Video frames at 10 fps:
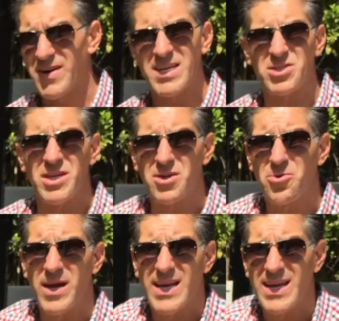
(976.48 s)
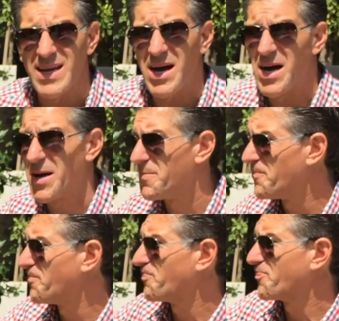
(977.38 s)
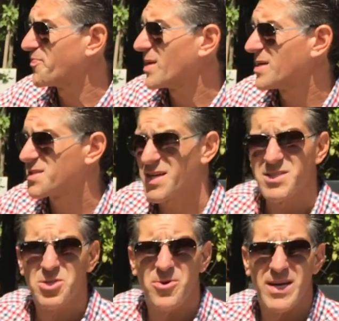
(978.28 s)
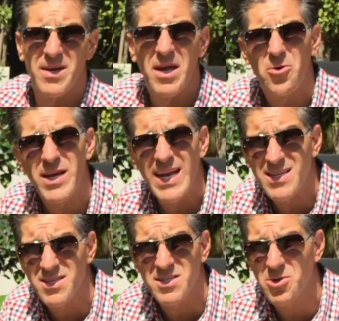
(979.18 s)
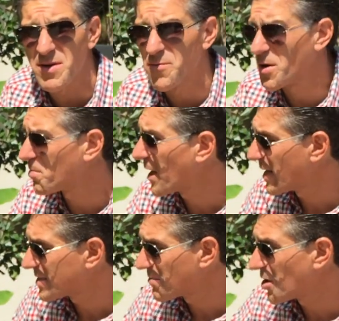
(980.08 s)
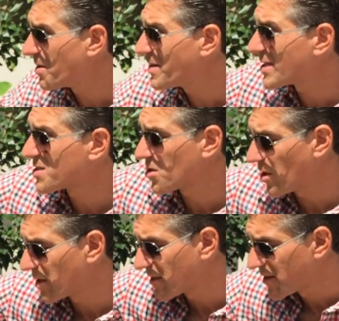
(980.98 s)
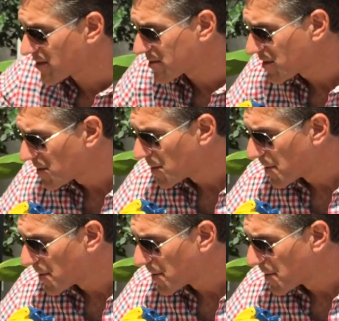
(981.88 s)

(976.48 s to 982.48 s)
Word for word: of actually creating a sunscreen, an organic sunscreen for your plants. I'm gonna be installing this